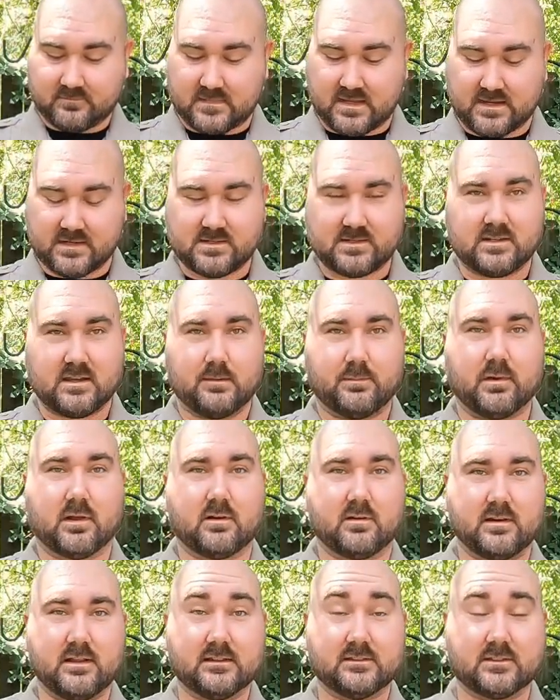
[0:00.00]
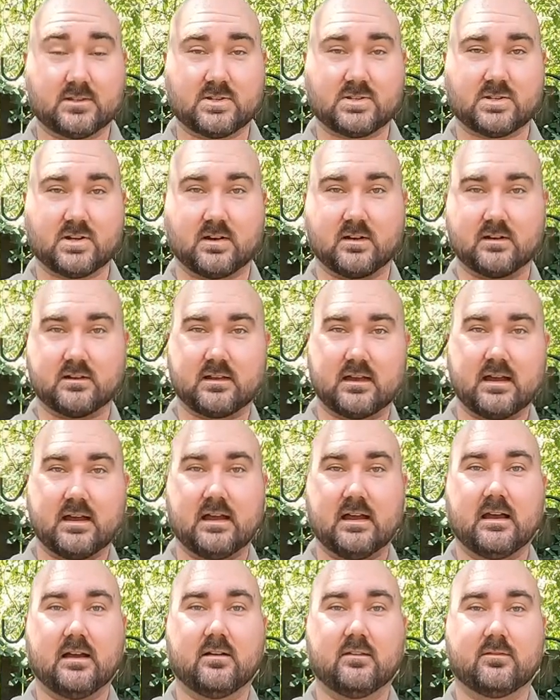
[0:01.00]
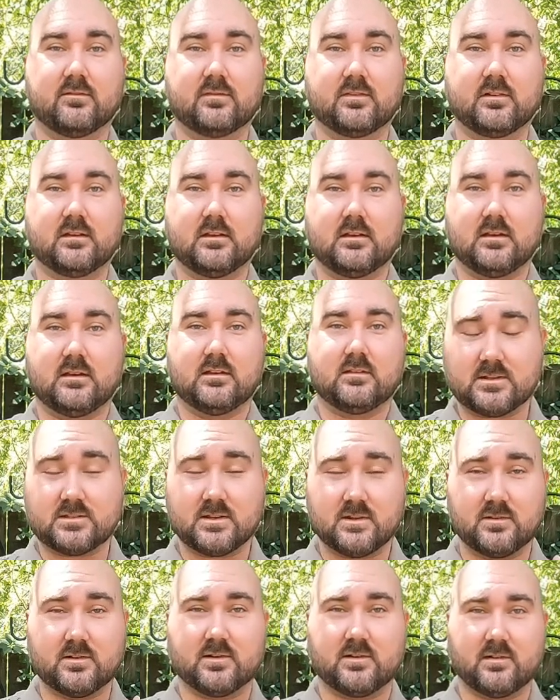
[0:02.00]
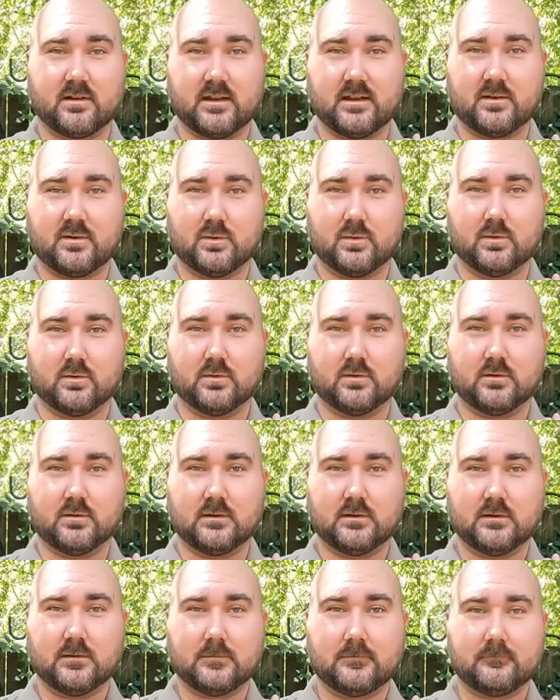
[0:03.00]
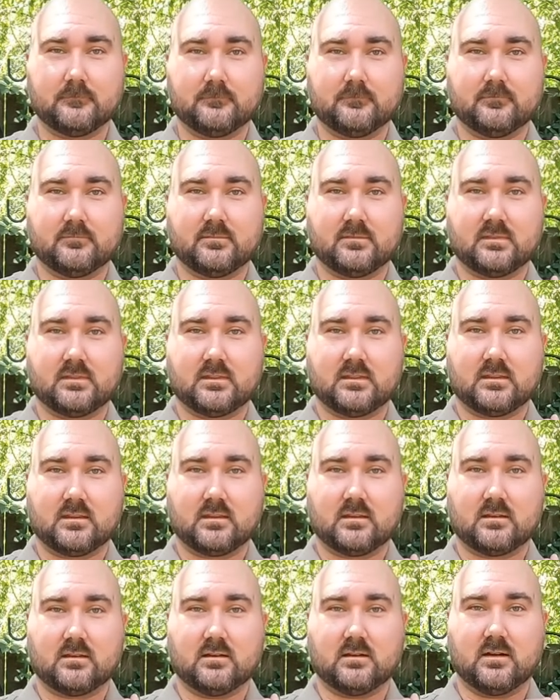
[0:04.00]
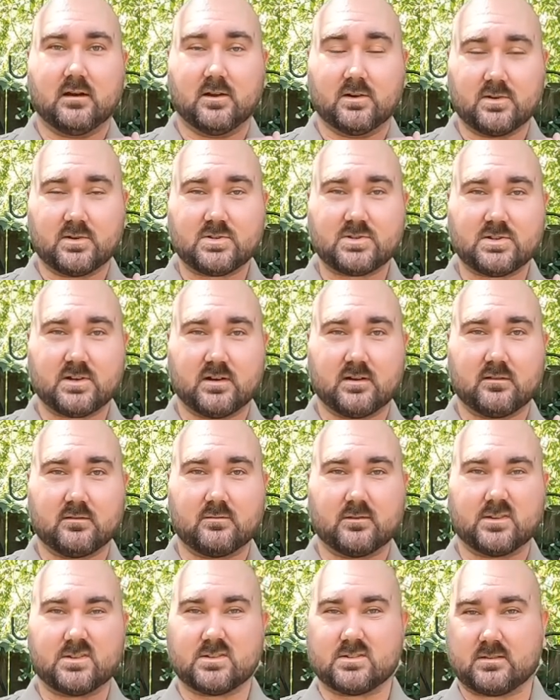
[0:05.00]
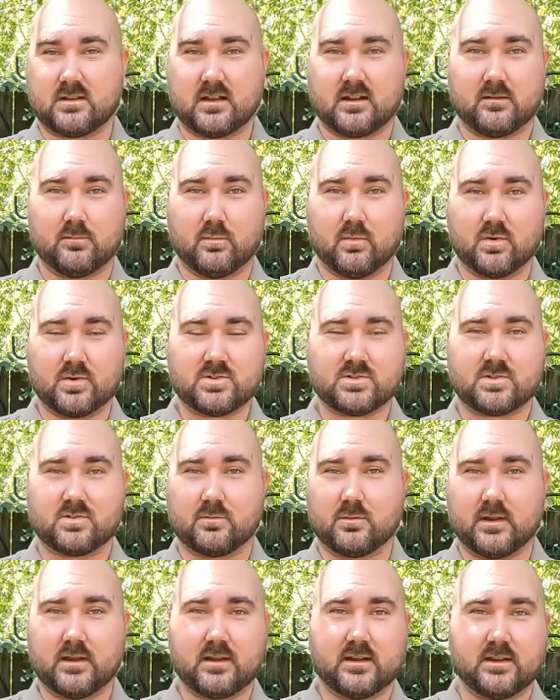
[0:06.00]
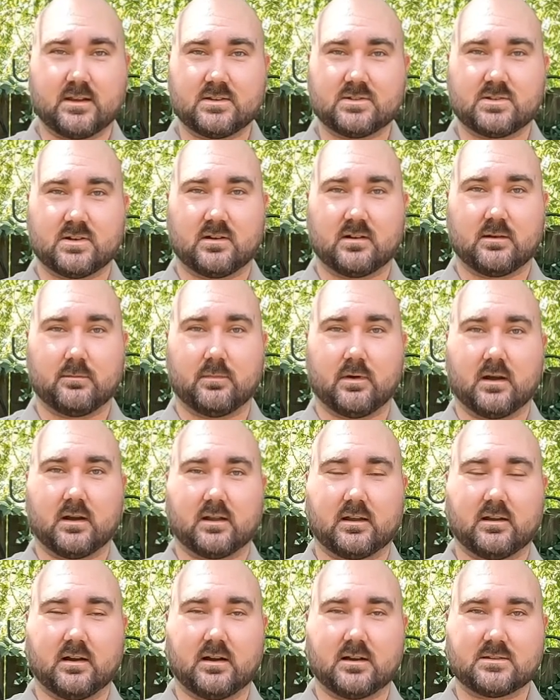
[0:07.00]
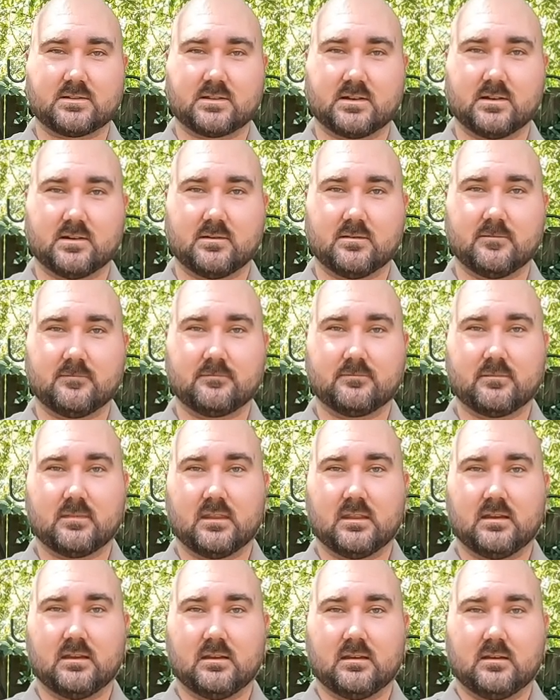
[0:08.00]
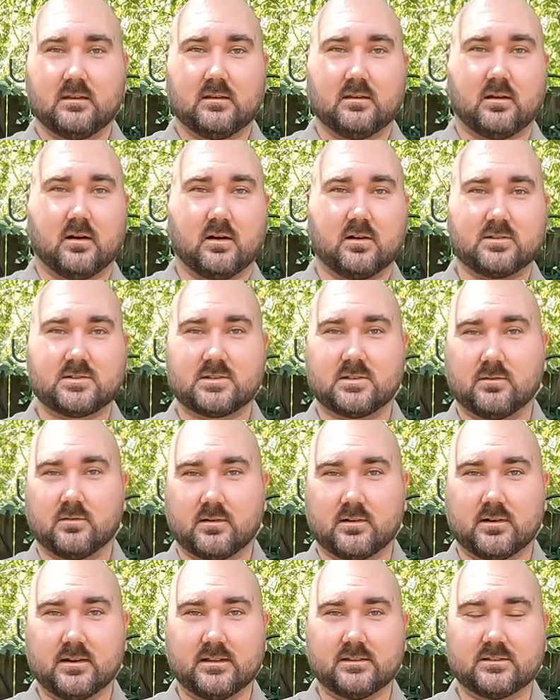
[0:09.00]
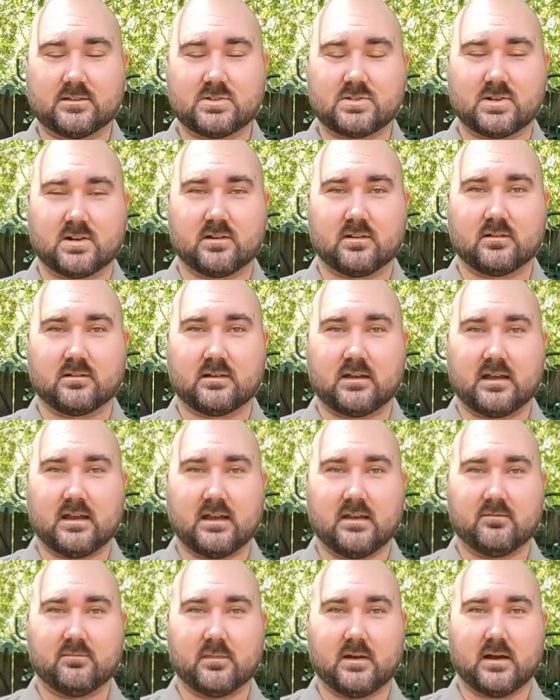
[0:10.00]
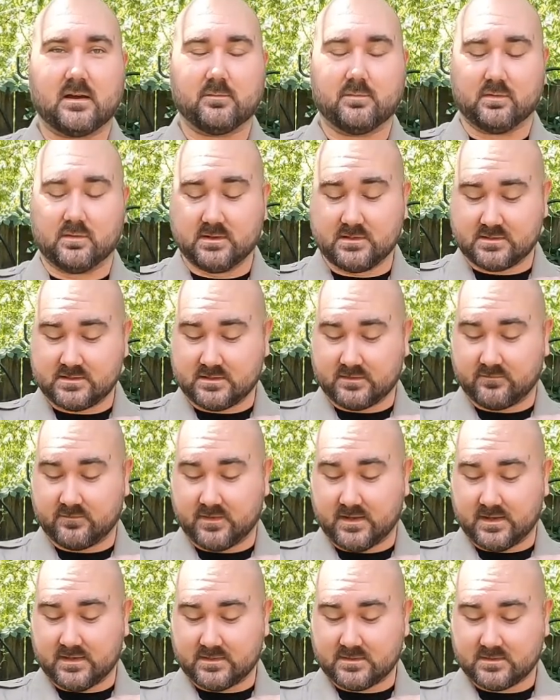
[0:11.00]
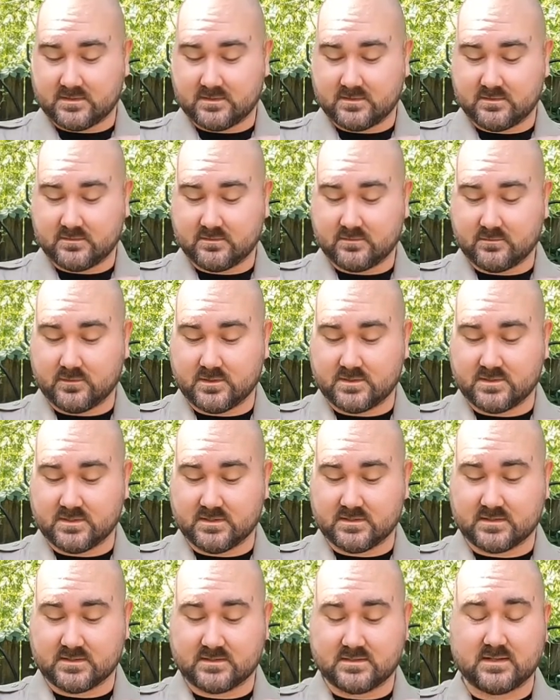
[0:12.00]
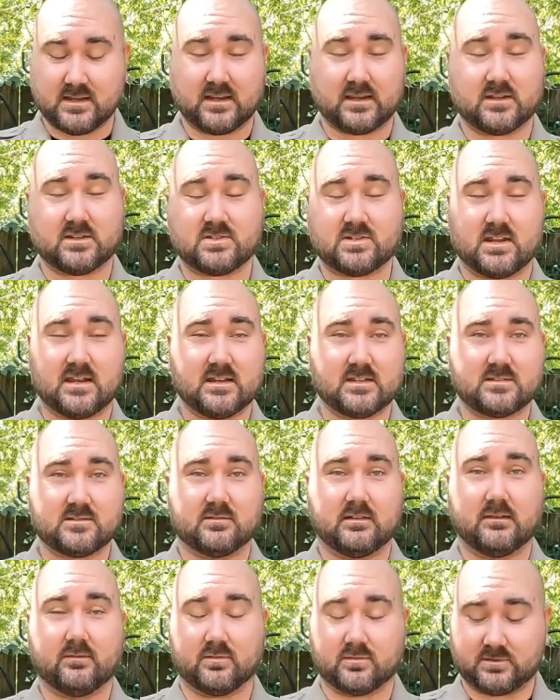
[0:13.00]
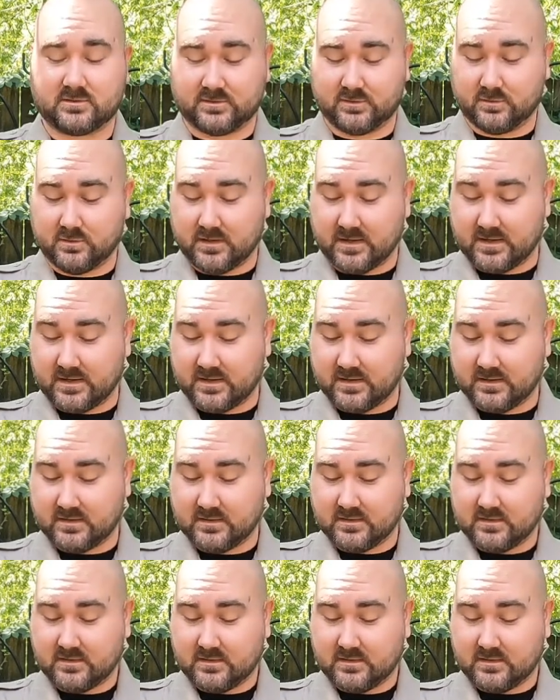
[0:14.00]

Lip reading: Next up, underneath the shirt, I have 32-degree cool undershirt, which is like a moisture wicking shirt I bought at Costco. Also underneath the shirt, I have my ballistic vest, which is a Second Chance level 2A